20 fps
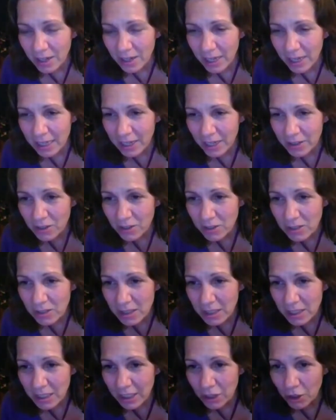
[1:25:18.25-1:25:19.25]
I got to
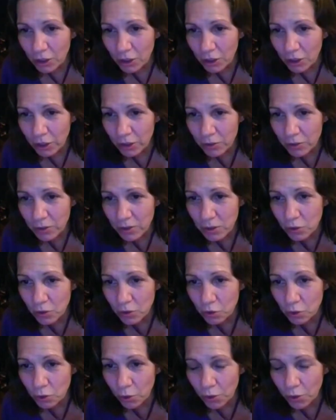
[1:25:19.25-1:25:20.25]
see a closed
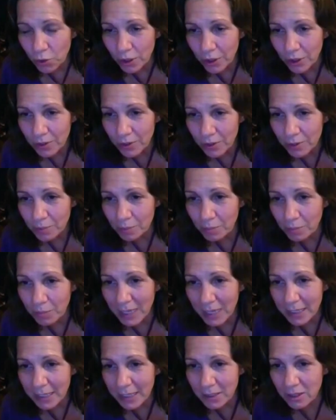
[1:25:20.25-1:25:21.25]
door
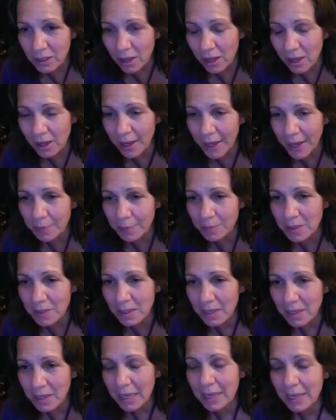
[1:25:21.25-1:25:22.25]
many times.
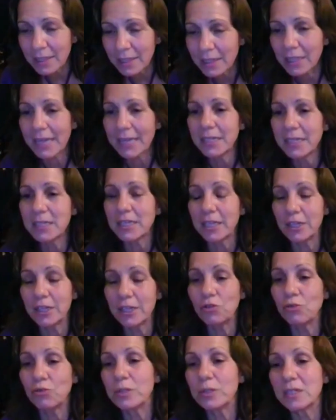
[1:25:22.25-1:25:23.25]
That is
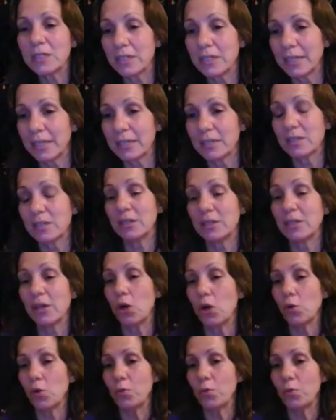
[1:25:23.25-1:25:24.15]
interesting. So